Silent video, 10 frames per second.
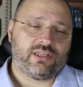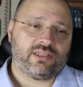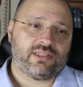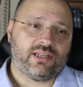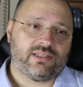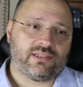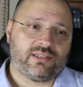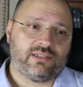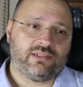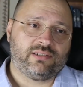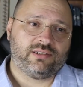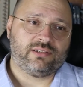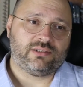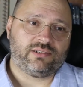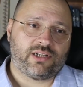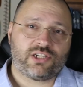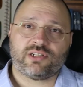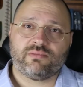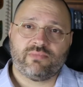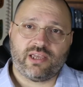Tajikistan, the, the
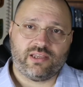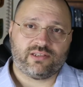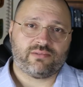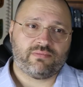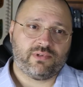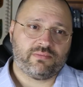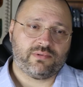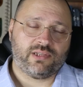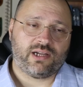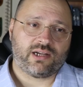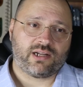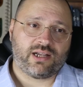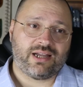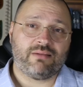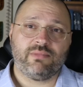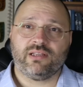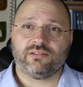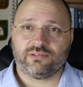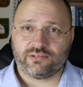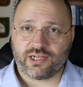Russian-based people are
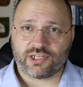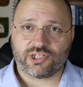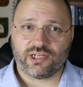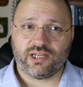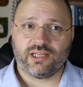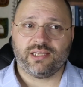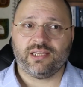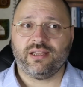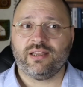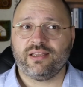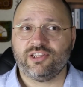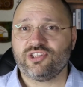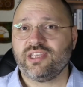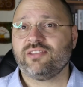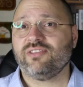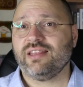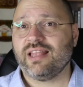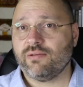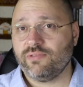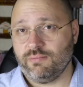coming to Russia uh, is
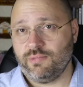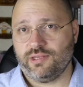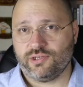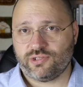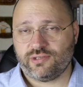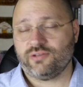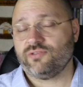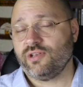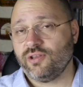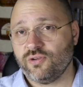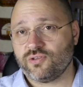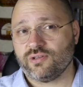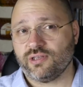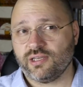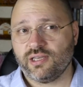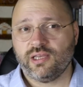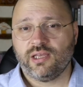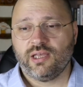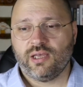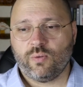getting now diminished, is reducing.
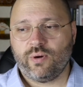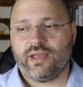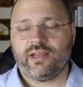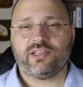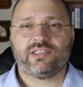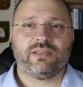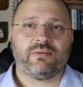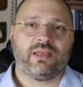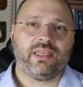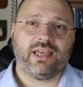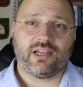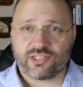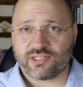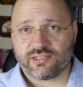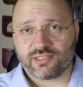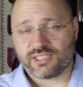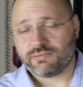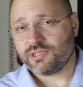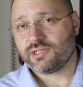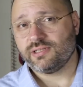Whereas the youngsters,
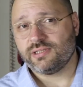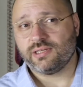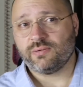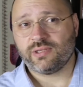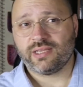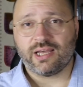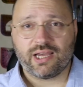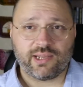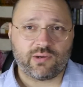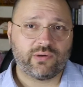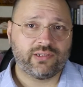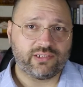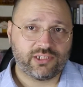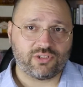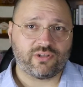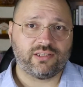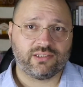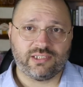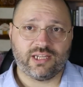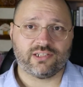especially the, with the high quality
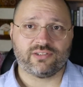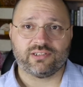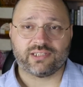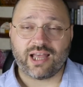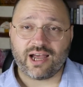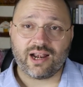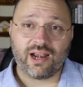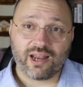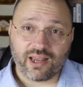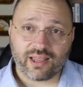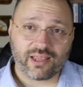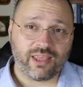educated youngsters, are